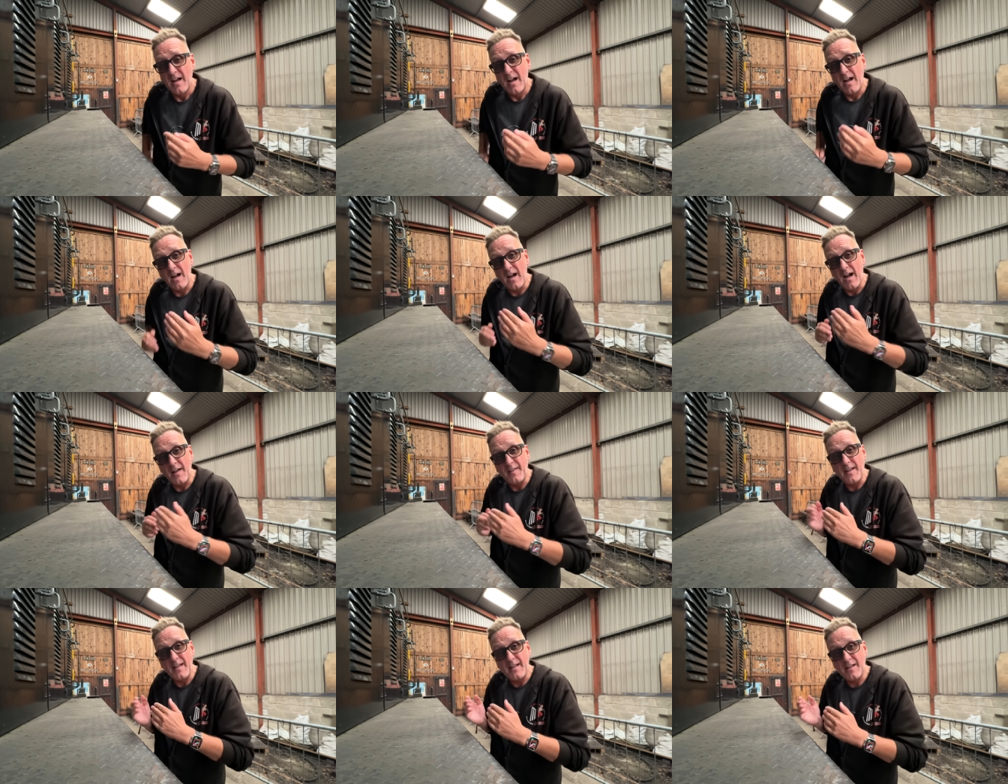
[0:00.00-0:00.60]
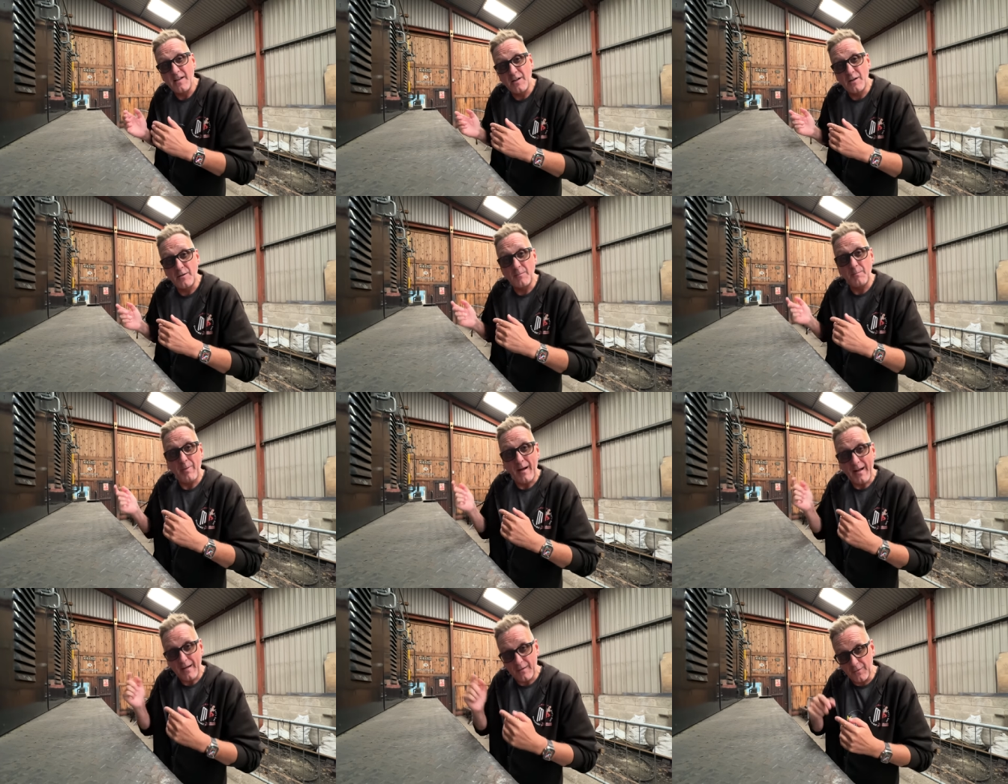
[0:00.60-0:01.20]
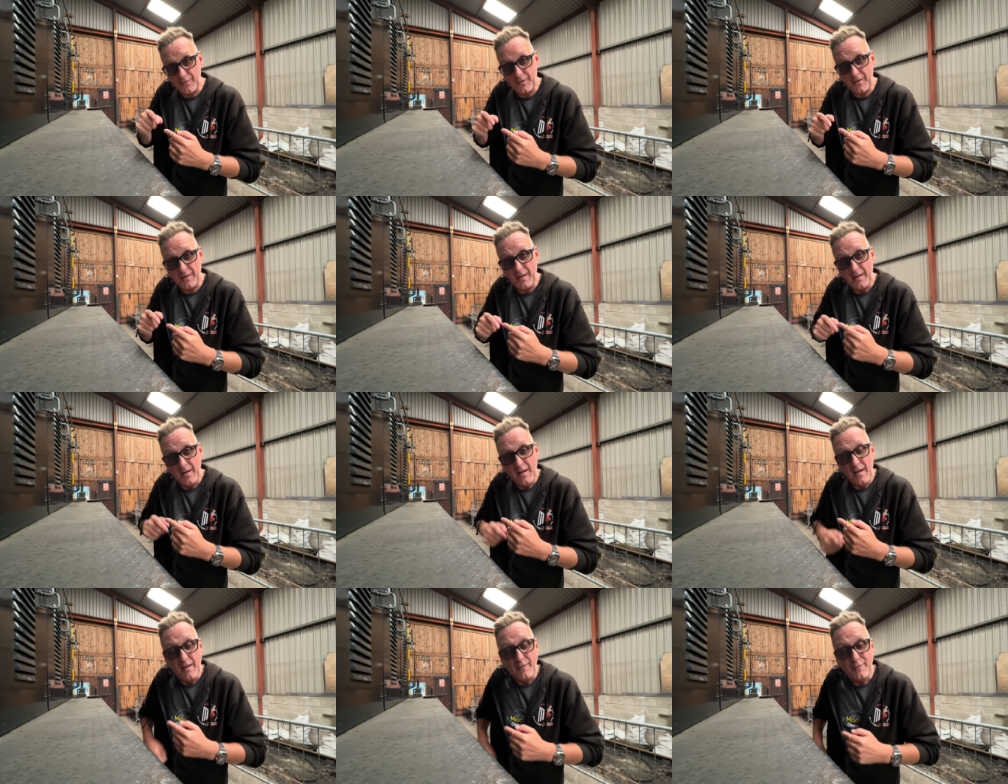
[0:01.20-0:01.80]
uh, and then you can come back on the
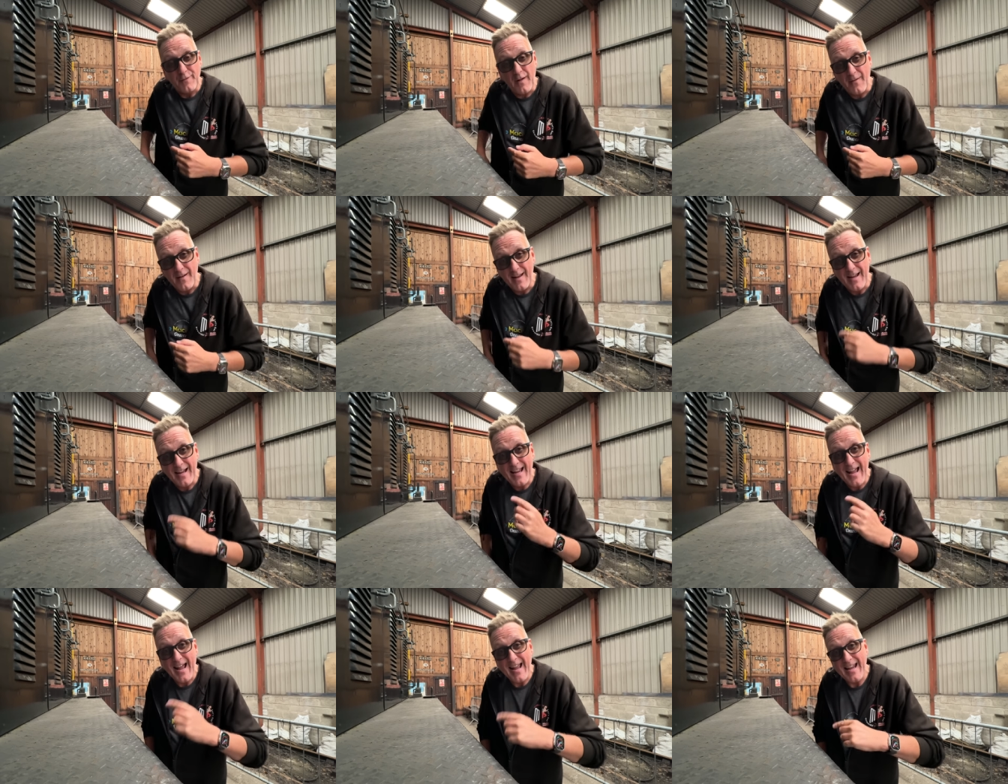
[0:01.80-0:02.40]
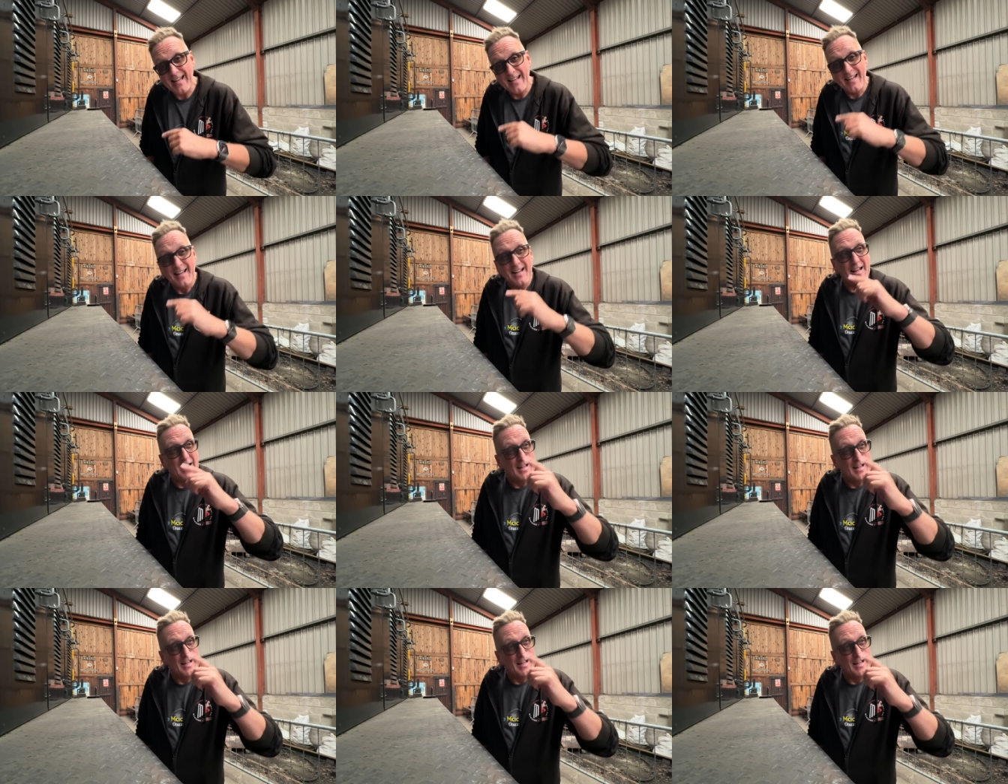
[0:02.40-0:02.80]
ferry again,